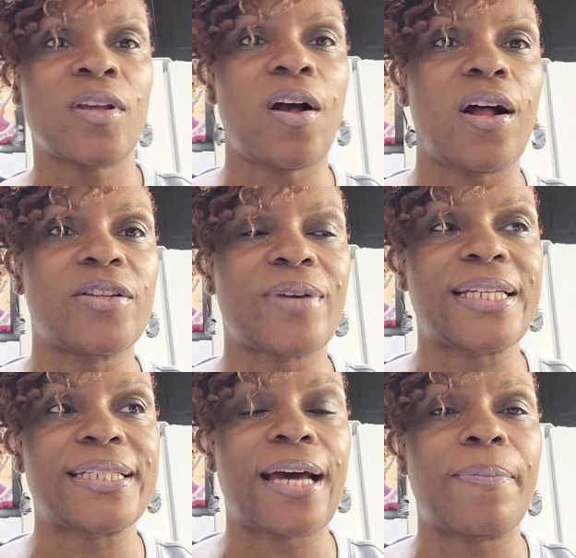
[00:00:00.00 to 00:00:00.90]
all
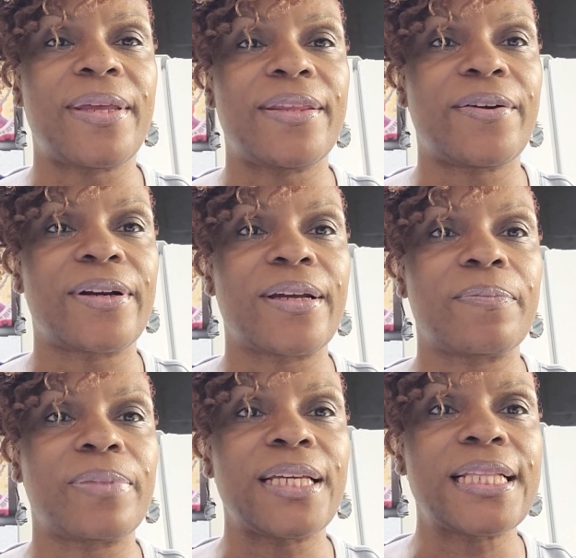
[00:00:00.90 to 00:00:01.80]
dressed up, and they're in
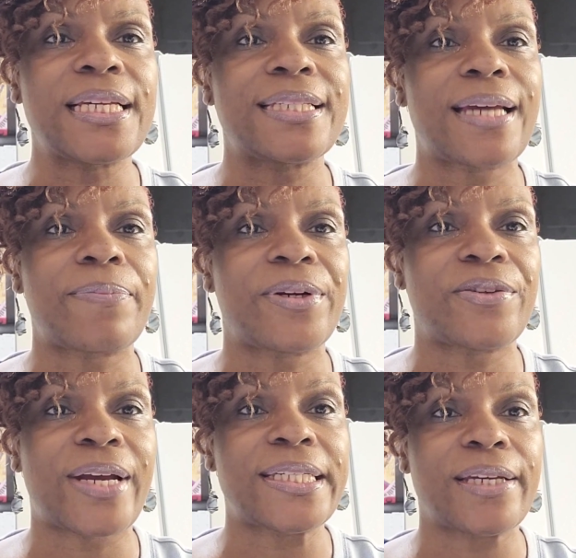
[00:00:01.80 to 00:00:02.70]
completely separate
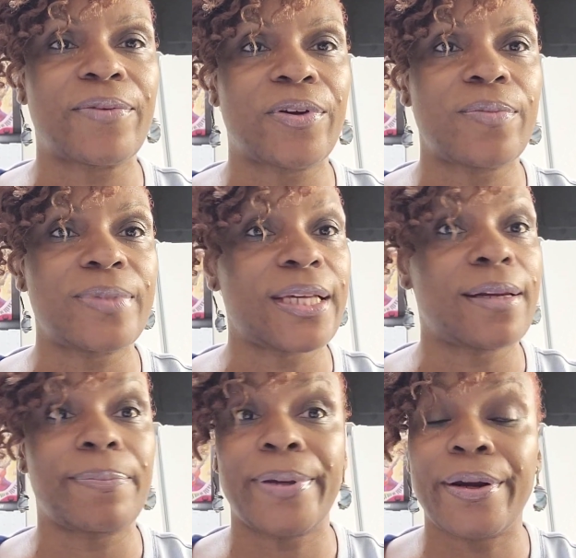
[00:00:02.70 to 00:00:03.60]
dressing rooms, and
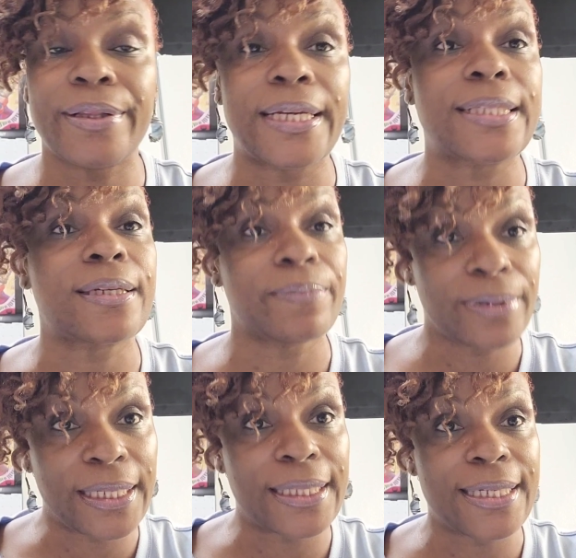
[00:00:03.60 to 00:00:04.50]
apparently it's
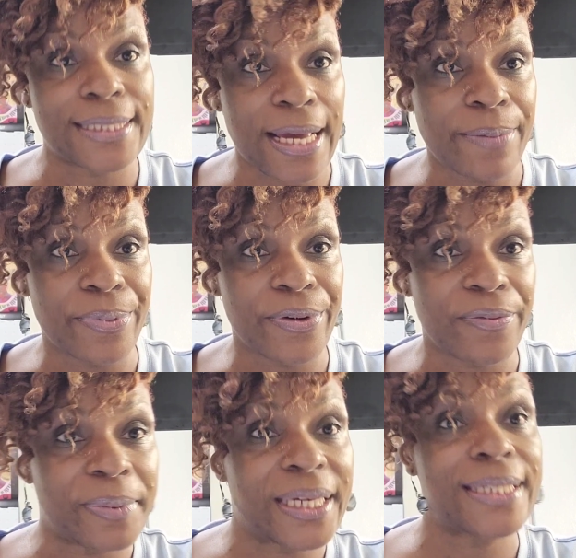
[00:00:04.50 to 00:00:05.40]
completely
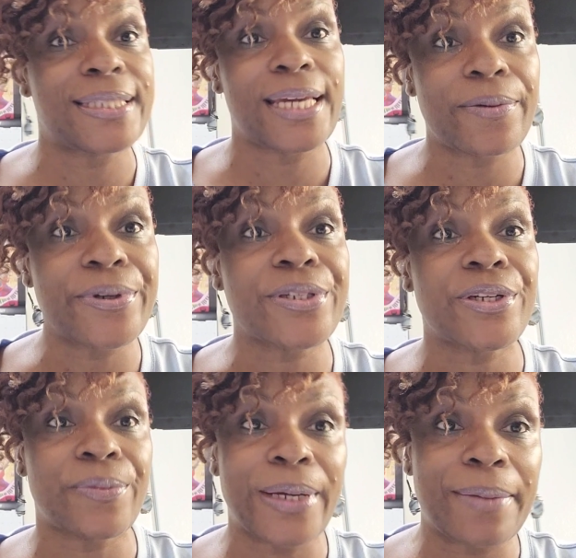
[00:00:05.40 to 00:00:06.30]
soundproof because they were
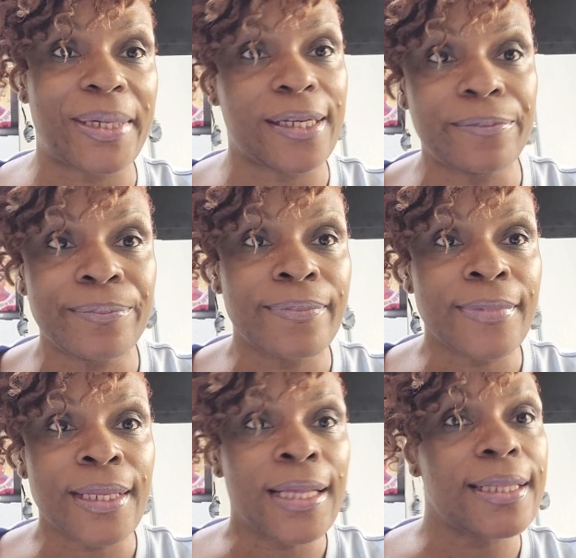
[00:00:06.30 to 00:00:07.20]
screaming
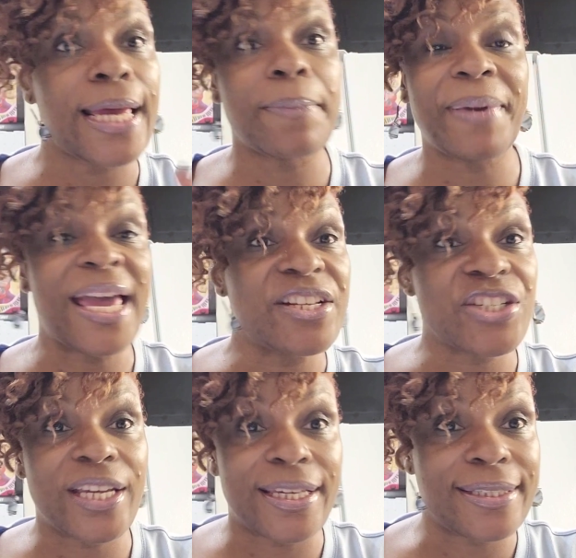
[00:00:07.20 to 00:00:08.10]
like
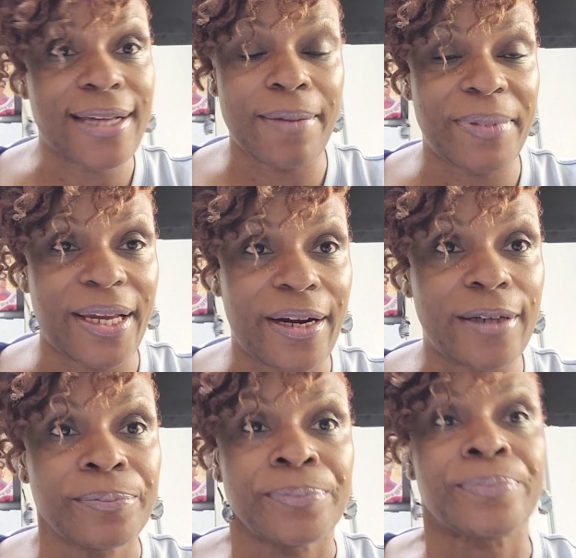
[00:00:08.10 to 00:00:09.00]
banshees up there